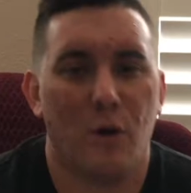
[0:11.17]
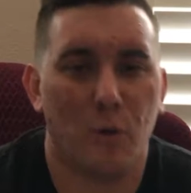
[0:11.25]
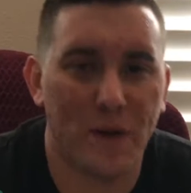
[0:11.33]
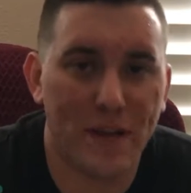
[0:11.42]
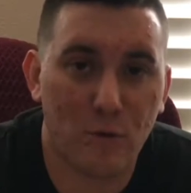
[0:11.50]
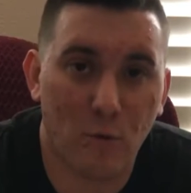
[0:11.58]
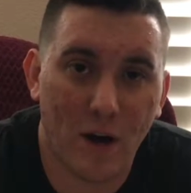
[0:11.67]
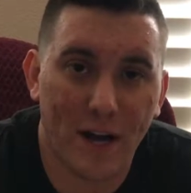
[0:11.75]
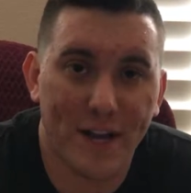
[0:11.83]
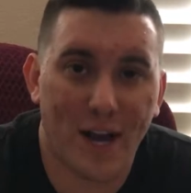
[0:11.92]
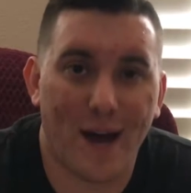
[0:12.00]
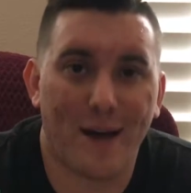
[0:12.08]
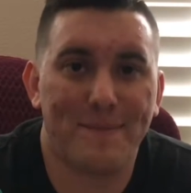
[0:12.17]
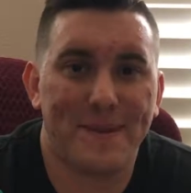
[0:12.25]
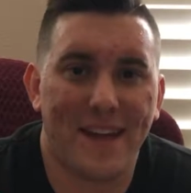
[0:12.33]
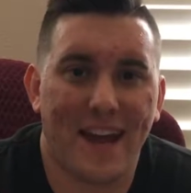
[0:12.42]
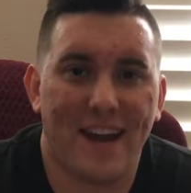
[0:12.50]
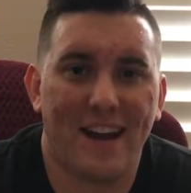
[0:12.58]
week one
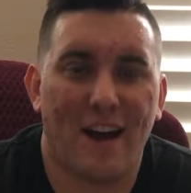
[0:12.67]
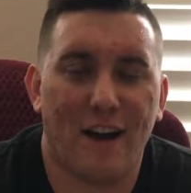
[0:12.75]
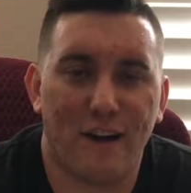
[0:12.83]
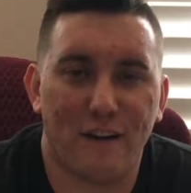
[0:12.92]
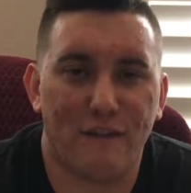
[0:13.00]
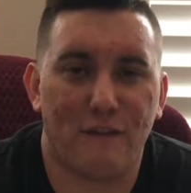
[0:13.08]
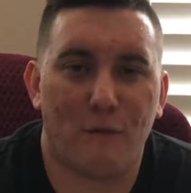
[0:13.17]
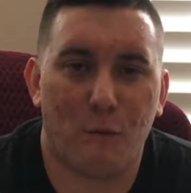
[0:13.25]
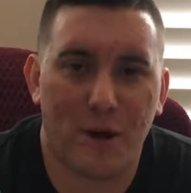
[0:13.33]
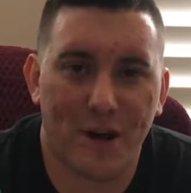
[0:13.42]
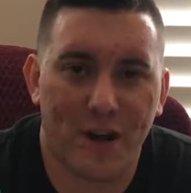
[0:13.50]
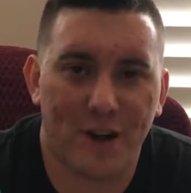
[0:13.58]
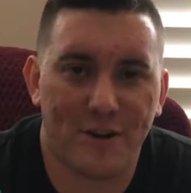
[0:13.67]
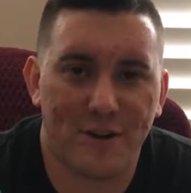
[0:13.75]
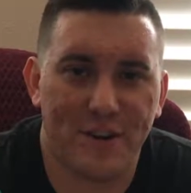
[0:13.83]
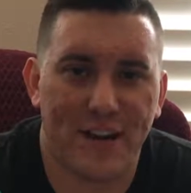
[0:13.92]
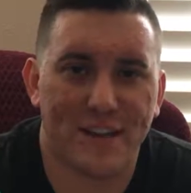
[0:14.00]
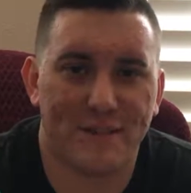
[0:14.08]
update of
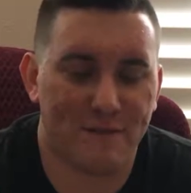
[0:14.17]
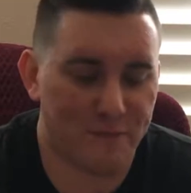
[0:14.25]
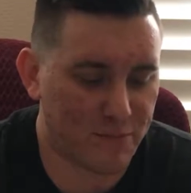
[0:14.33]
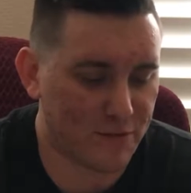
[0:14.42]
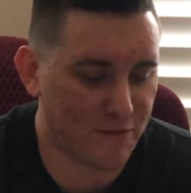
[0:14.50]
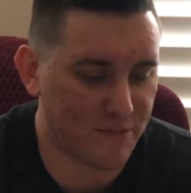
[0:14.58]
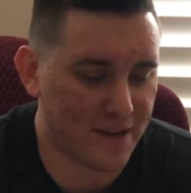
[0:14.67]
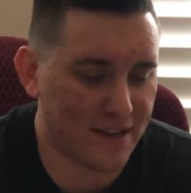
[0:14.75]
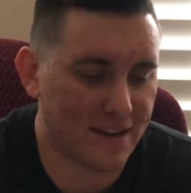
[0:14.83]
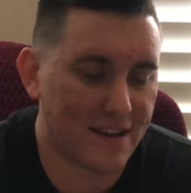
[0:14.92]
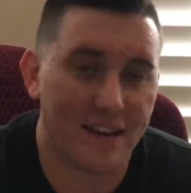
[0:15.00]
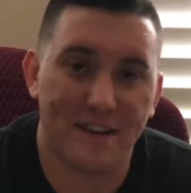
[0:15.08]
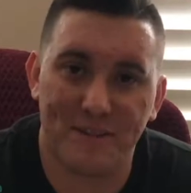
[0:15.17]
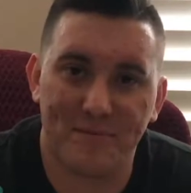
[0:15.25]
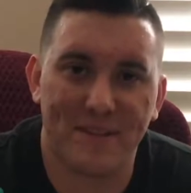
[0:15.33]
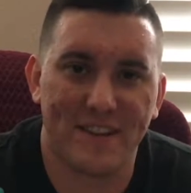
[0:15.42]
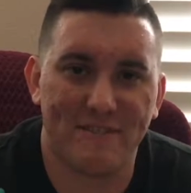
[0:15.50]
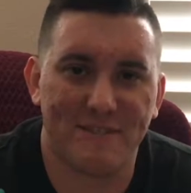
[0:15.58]
100 Days of Improvement. Can you
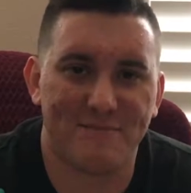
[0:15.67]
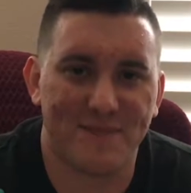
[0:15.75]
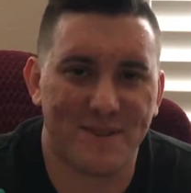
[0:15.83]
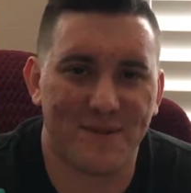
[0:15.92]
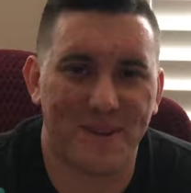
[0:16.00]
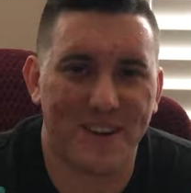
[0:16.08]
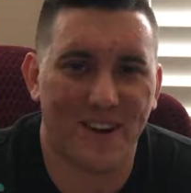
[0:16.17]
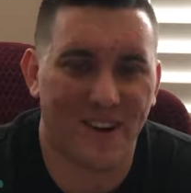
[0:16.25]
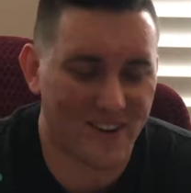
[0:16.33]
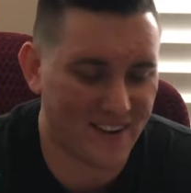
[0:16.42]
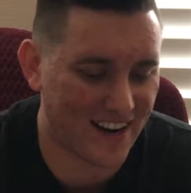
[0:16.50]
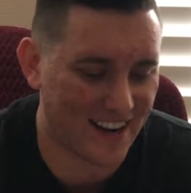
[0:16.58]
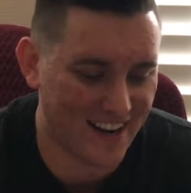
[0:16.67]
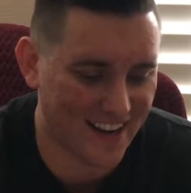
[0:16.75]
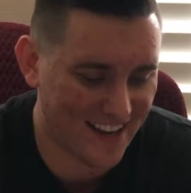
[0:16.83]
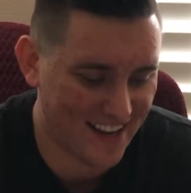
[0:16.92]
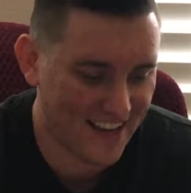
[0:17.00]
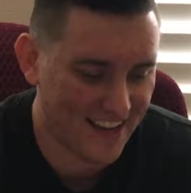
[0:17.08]
believe it's been a week already?
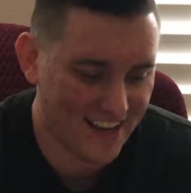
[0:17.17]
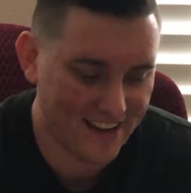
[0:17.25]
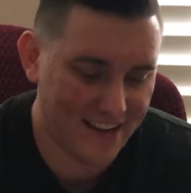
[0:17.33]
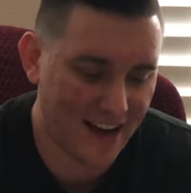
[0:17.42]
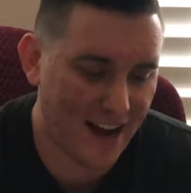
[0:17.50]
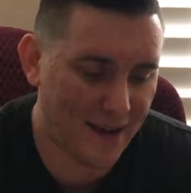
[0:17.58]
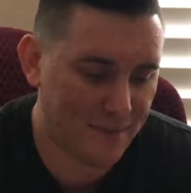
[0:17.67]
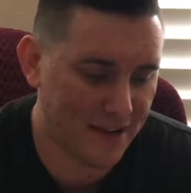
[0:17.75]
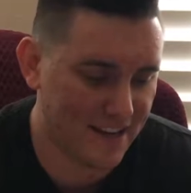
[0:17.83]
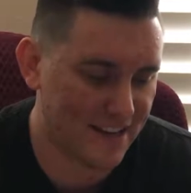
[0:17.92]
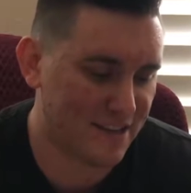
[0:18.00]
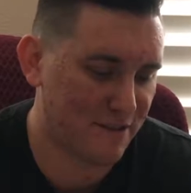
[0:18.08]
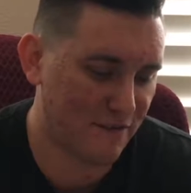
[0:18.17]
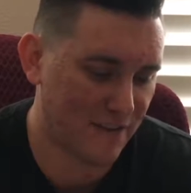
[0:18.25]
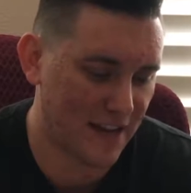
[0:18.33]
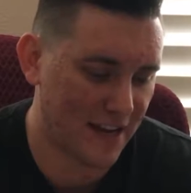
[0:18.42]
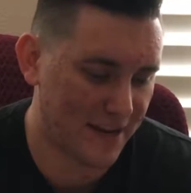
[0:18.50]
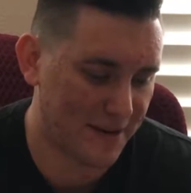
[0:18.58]
Time is
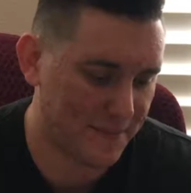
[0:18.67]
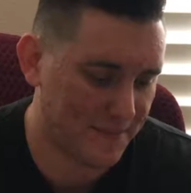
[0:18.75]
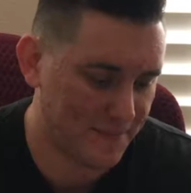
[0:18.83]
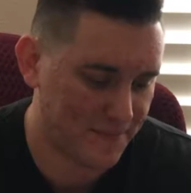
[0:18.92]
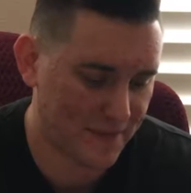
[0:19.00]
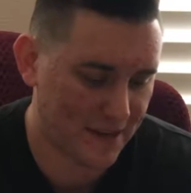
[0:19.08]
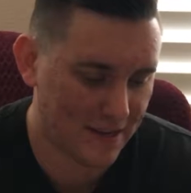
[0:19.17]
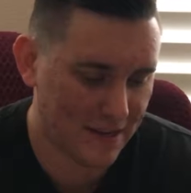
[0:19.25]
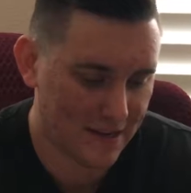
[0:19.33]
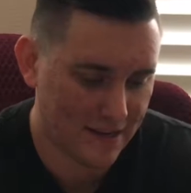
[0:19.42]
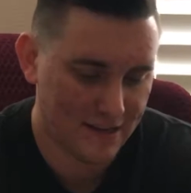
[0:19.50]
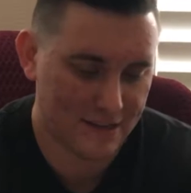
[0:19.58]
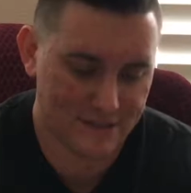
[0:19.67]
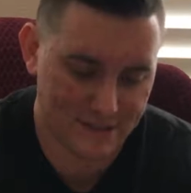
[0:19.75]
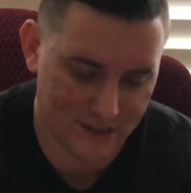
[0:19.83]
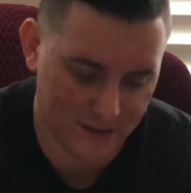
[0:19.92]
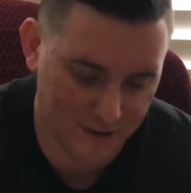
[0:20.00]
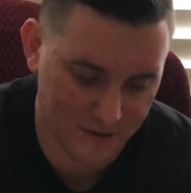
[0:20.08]
flying.
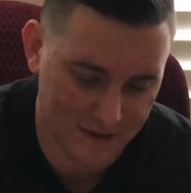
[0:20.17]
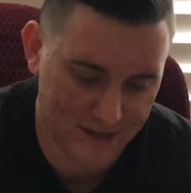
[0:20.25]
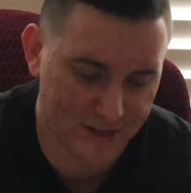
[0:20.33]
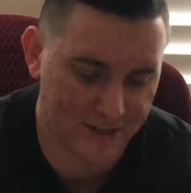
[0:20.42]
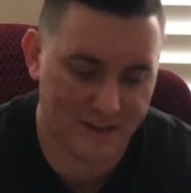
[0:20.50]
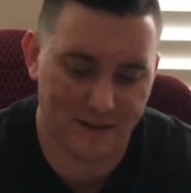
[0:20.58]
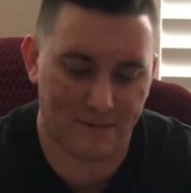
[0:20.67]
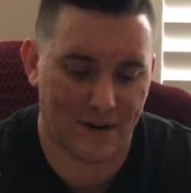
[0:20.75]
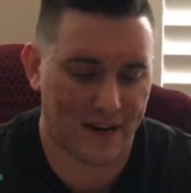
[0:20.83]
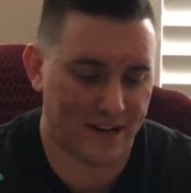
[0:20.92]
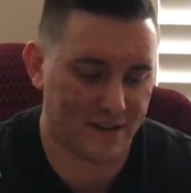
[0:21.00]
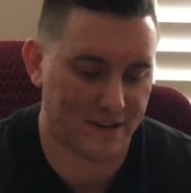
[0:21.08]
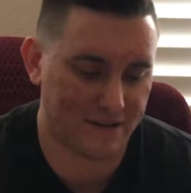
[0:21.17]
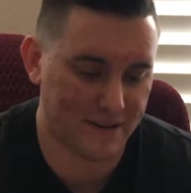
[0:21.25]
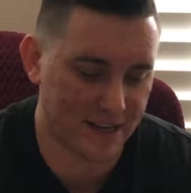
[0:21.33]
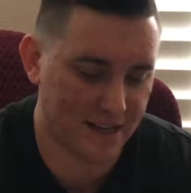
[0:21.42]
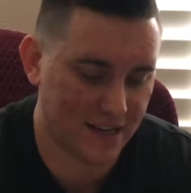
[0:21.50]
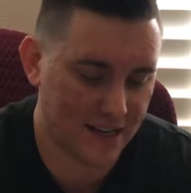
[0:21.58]
So let's just get right into
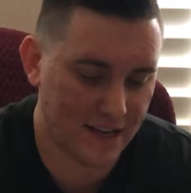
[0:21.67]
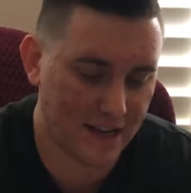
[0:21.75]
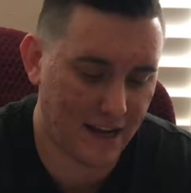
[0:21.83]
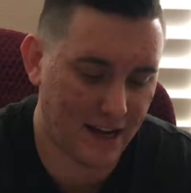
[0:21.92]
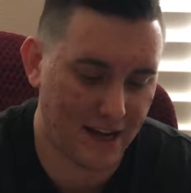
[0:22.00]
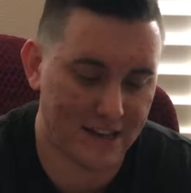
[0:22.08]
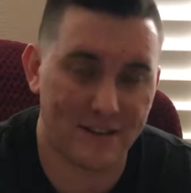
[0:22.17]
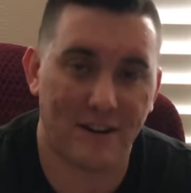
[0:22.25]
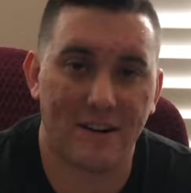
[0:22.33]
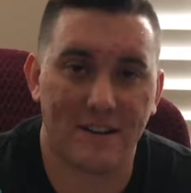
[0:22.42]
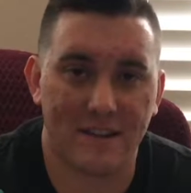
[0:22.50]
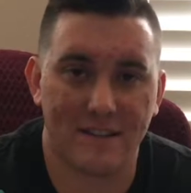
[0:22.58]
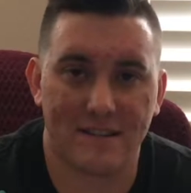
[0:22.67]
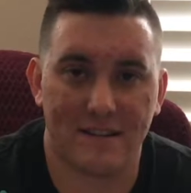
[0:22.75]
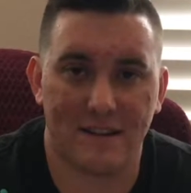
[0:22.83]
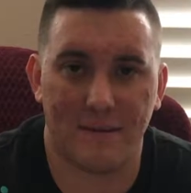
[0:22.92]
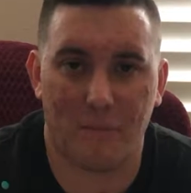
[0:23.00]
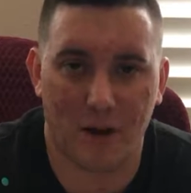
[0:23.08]
it. I started this
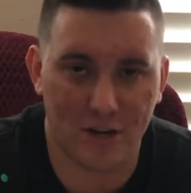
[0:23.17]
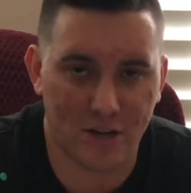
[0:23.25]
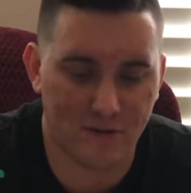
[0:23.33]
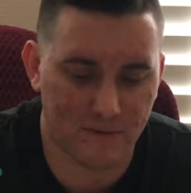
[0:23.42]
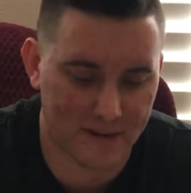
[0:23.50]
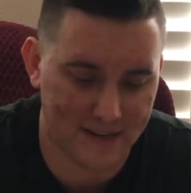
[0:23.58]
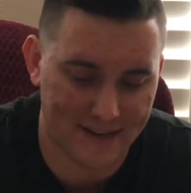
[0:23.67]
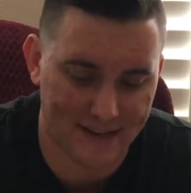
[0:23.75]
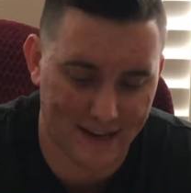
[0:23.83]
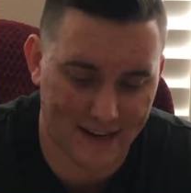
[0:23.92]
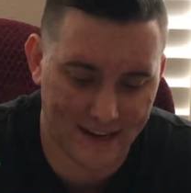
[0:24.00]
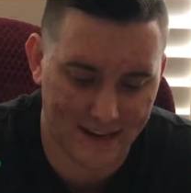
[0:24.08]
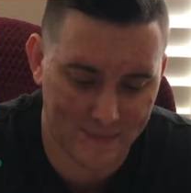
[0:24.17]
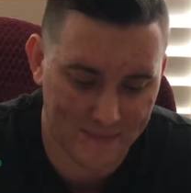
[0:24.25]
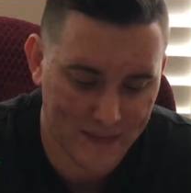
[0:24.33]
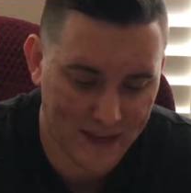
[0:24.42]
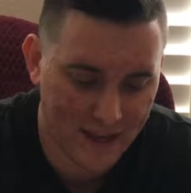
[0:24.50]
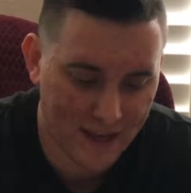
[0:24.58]
on March 22nd,
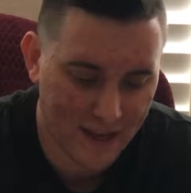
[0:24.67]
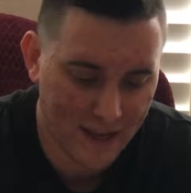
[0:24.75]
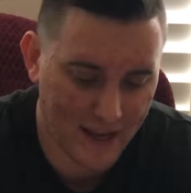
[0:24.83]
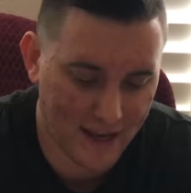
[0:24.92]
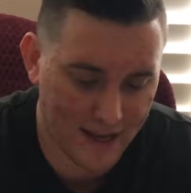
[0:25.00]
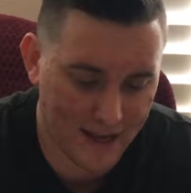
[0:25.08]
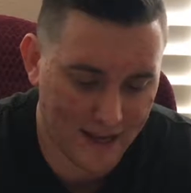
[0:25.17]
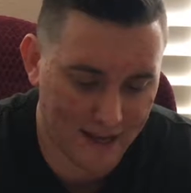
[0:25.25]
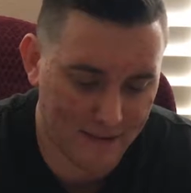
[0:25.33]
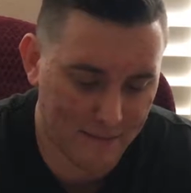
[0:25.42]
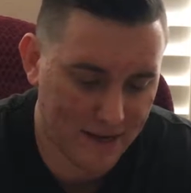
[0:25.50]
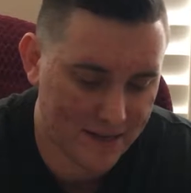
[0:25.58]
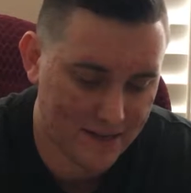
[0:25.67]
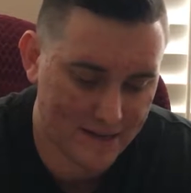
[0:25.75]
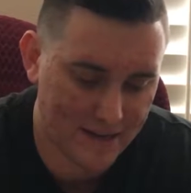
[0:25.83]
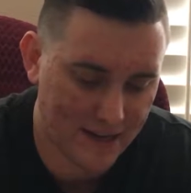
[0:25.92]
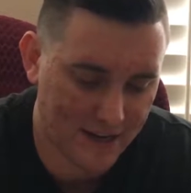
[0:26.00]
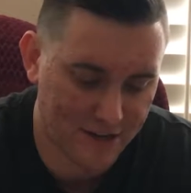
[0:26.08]
and
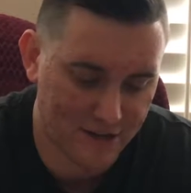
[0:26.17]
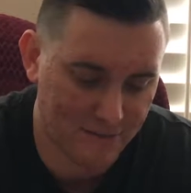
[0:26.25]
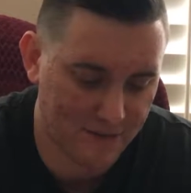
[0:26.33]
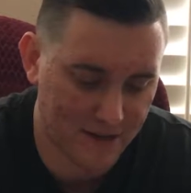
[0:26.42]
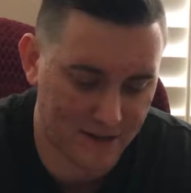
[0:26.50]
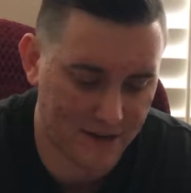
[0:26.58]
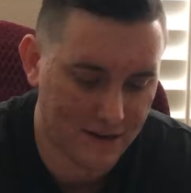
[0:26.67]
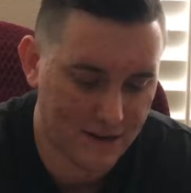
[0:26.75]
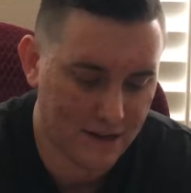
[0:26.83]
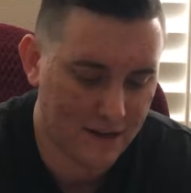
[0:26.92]
basically I've just been